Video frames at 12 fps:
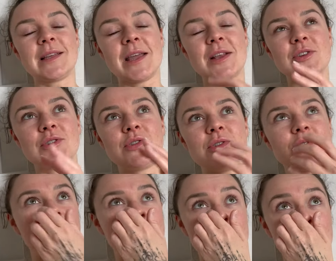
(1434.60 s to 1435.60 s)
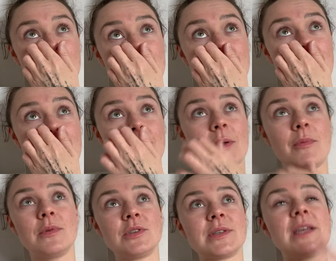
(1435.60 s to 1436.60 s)
It just used to really annoy me when people
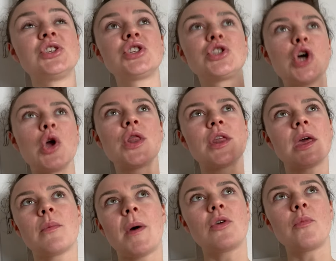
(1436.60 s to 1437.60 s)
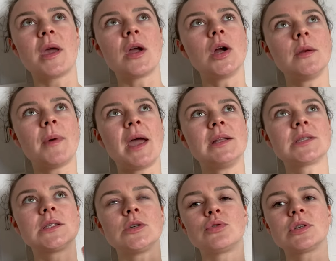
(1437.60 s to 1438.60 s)
would just say, just don't think about your period pains
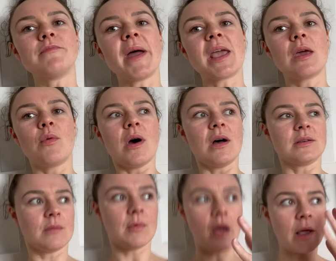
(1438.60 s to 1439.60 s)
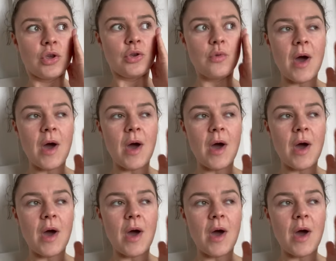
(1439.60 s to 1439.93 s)
because it'll just make it worse. I'm like, you